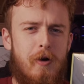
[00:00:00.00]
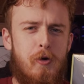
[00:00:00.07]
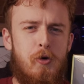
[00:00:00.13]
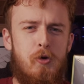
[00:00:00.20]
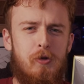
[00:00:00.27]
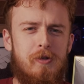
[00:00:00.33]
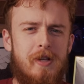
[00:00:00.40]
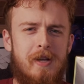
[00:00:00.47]

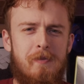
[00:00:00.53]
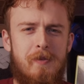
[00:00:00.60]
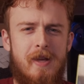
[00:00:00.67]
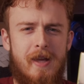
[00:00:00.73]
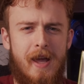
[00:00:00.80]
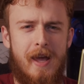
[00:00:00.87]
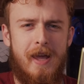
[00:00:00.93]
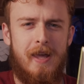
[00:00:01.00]
who sent
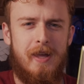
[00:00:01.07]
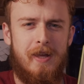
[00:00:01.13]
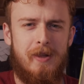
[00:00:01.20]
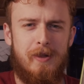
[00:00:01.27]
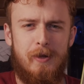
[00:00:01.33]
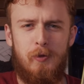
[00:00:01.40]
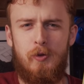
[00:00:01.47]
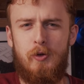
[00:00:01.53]
me a
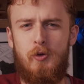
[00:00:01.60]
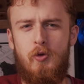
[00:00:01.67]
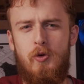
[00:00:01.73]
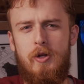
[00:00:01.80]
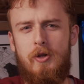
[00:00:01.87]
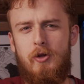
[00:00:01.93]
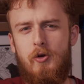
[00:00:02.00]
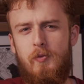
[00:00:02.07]
liquid
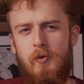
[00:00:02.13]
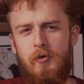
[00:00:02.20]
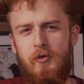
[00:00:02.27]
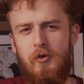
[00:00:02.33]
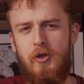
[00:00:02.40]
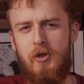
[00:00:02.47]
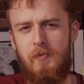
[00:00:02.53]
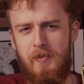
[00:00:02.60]
cooling loop
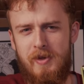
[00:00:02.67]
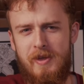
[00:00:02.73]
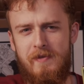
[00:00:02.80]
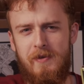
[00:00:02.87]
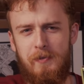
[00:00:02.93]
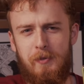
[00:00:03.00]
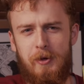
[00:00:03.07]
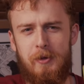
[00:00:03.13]
for the
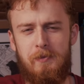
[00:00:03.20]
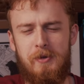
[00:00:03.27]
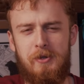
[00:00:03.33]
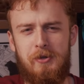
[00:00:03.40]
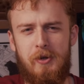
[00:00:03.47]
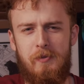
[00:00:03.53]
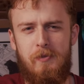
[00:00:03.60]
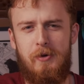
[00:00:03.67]
specific purpose of